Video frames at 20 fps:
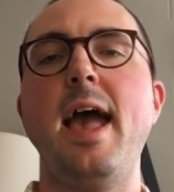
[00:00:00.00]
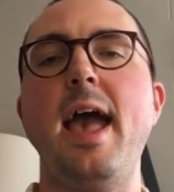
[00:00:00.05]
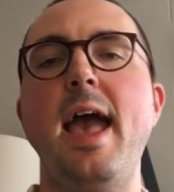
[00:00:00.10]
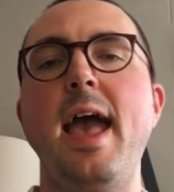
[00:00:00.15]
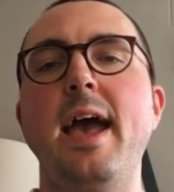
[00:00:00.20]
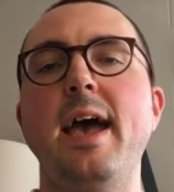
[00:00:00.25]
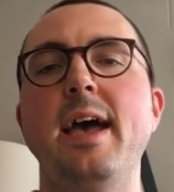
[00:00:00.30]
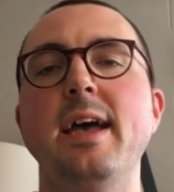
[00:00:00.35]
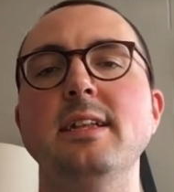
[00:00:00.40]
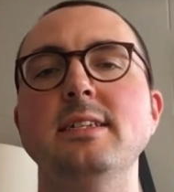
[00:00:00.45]

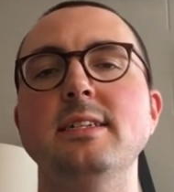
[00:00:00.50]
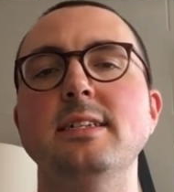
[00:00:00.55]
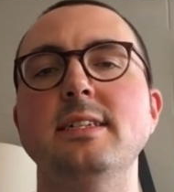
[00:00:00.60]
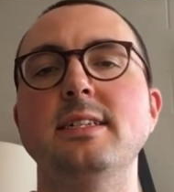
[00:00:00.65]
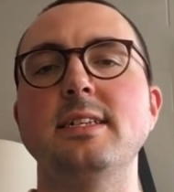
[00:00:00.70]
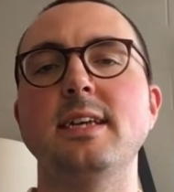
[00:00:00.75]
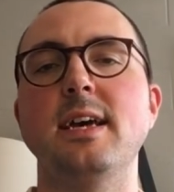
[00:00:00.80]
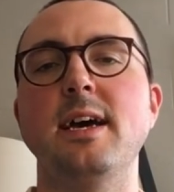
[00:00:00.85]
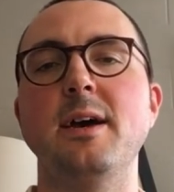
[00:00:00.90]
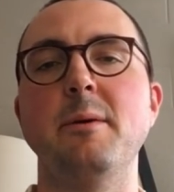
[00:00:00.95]

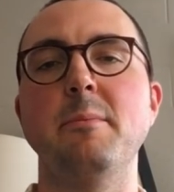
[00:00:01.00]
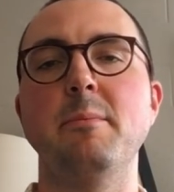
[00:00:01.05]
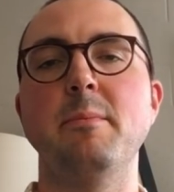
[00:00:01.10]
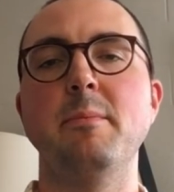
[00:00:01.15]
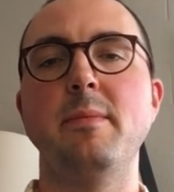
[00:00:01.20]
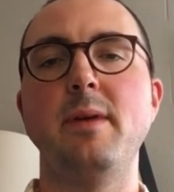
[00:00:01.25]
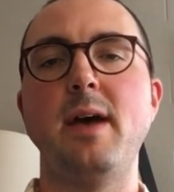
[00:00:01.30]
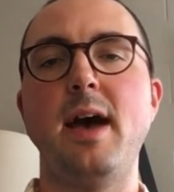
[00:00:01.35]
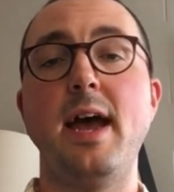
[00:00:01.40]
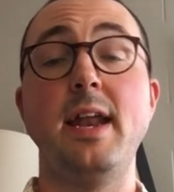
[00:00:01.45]

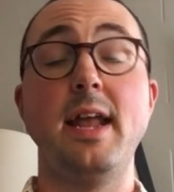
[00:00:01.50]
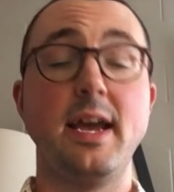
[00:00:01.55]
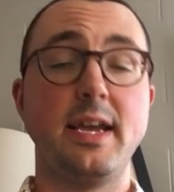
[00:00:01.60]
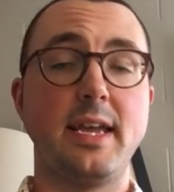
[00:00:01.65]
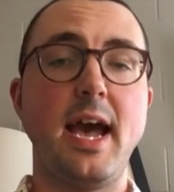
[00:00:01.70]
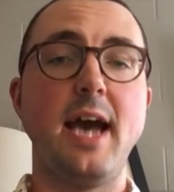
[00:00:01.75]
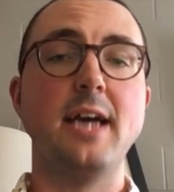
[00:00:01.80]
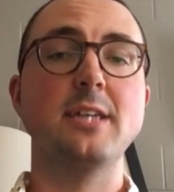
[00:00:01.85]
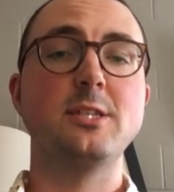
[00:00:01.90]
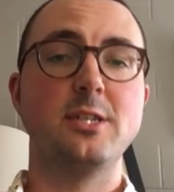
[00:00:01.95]
And I
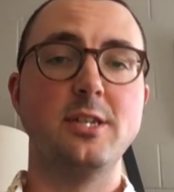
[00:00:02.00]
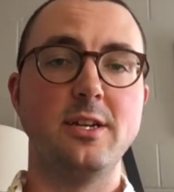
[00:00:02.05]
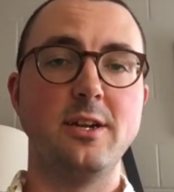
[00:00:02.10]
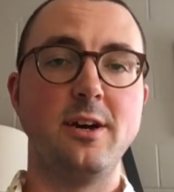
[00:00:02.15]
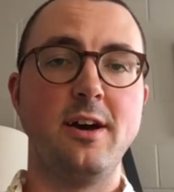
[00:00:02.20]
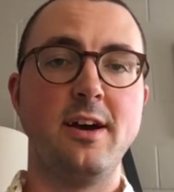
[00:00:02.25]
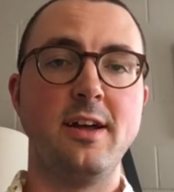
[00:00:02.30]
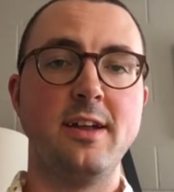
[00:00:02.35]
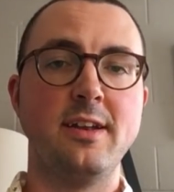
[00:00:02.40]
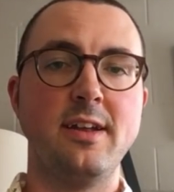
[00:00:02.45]
cast it
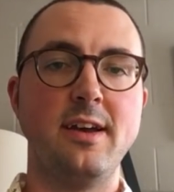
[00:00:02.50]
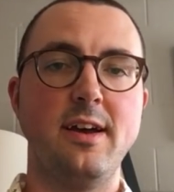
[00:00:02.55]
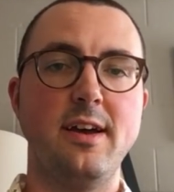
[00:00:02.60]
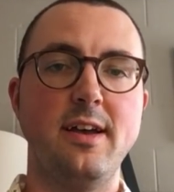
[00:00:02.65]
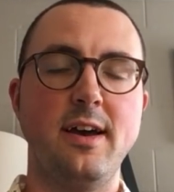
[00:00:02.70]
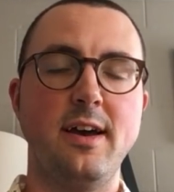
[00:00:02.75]
on